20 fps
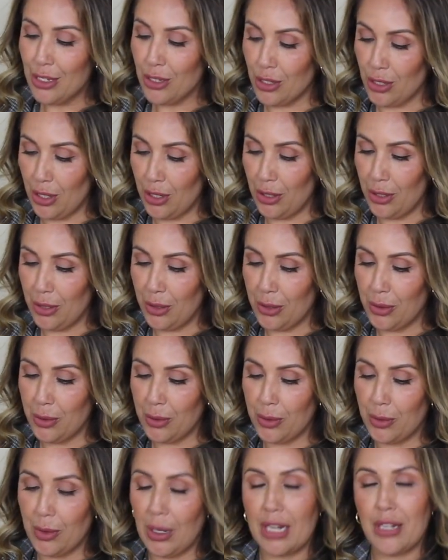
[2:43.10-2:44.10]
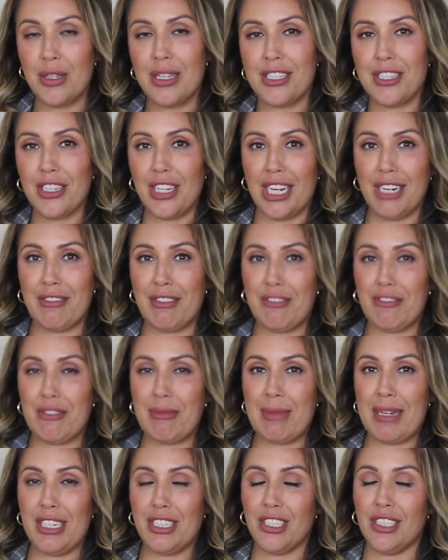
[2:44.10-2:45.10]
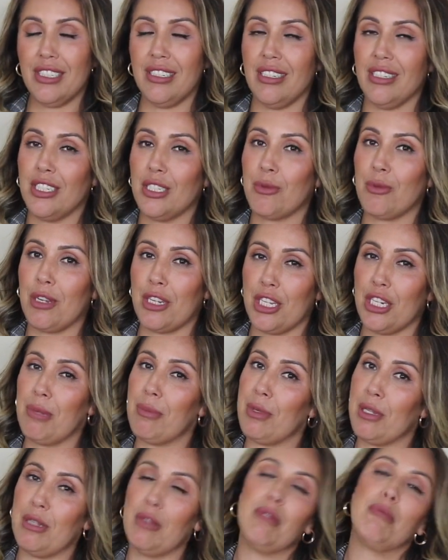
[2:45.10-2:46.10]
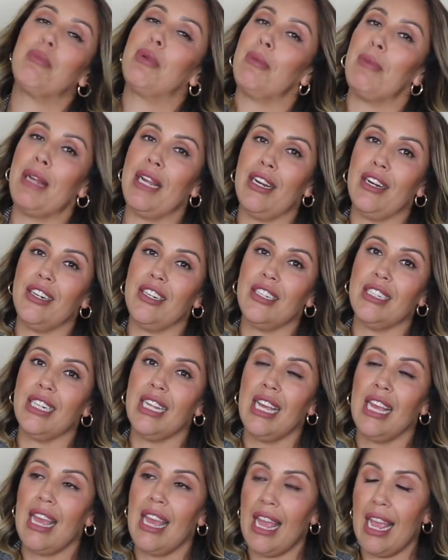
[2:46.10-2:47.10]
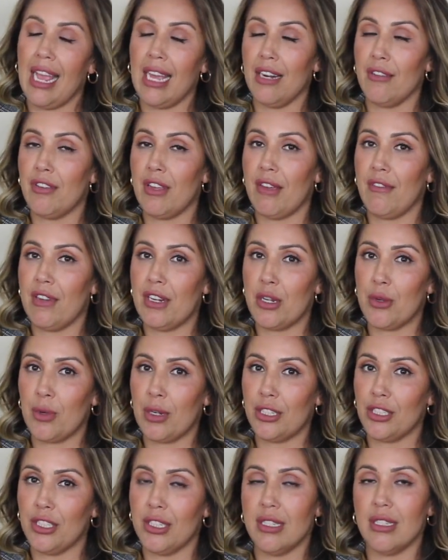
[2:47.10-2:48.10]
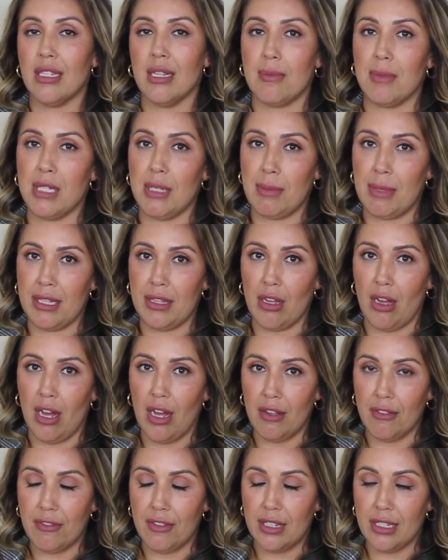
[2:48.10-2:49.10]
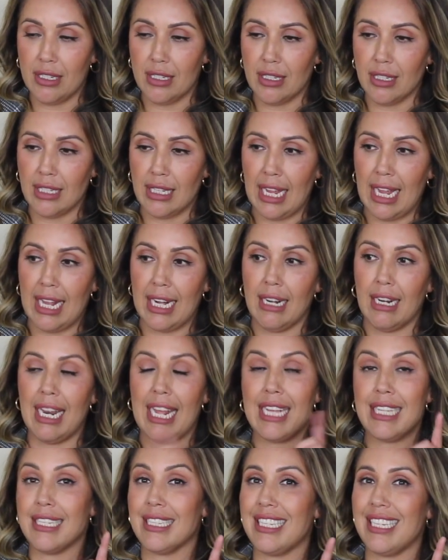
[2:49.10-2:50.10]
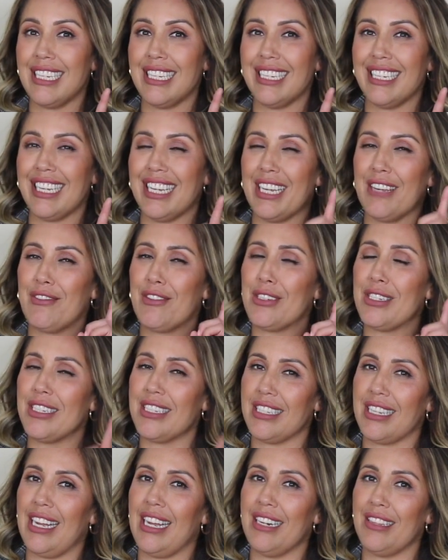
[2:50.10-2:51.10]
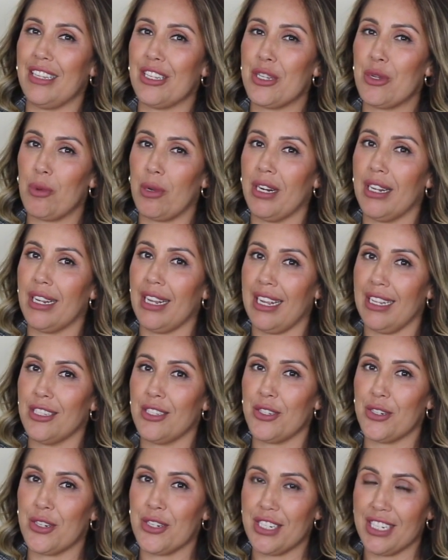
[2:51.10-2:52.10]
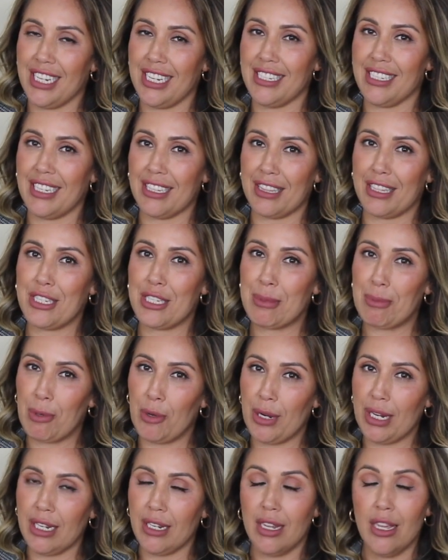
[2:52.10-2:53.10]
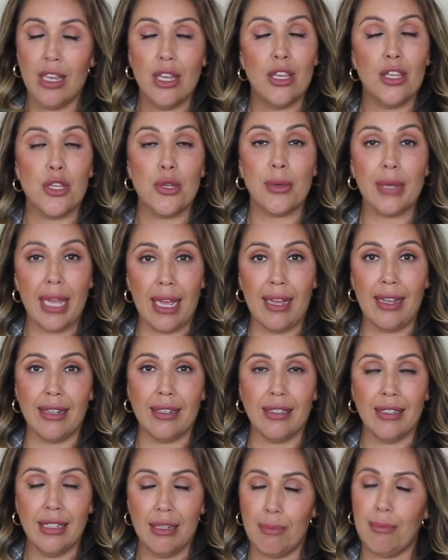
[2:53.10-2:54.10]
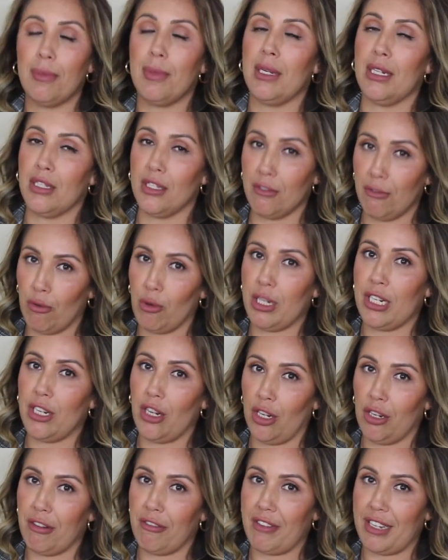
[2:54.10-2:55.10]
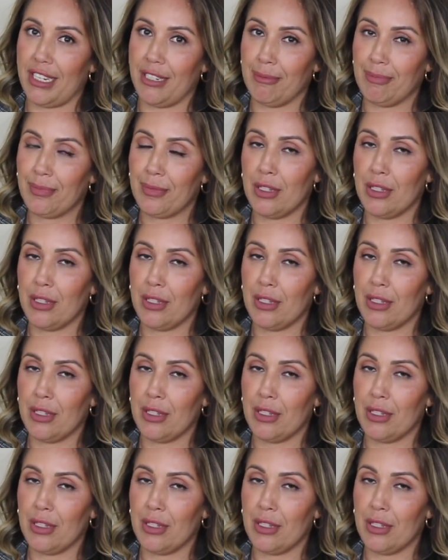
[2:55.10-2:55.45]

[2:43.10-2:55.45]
So I know it's a lot of information. I just want you to be prepared. And if you have any questions, come see me in the office. And last thing, if you decide that you want to cancel your test at this point, you can, but it's a $40 fee.